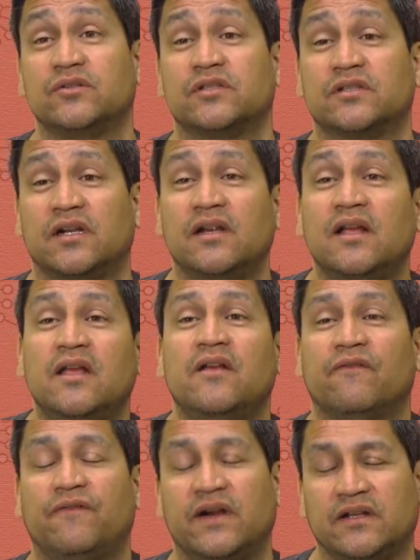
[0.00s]
You start
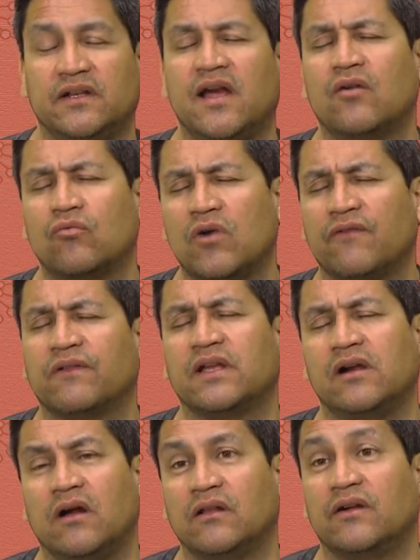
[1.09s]
finding out roughly
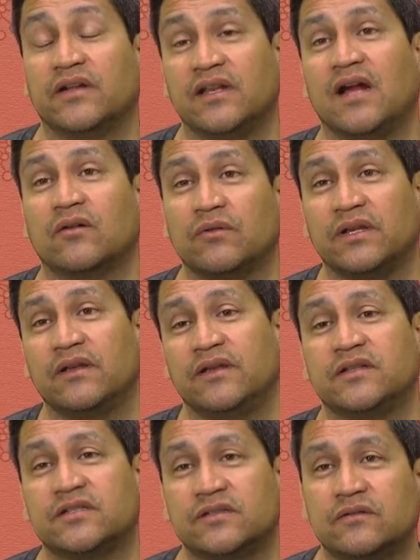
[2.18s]
how long it actually
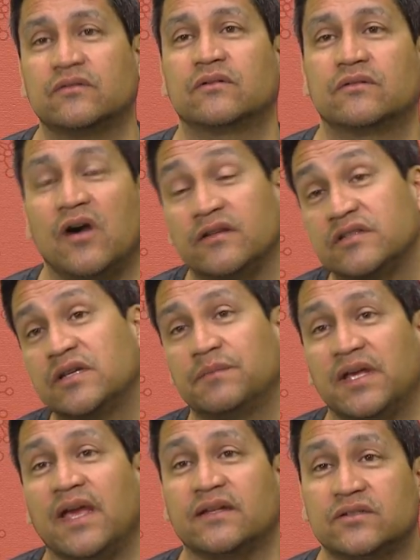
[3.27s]
each concept
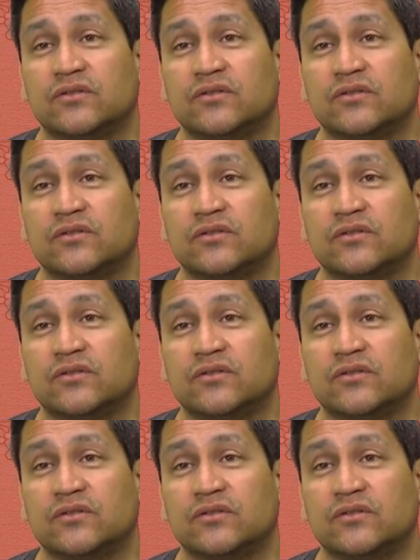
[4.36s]
takes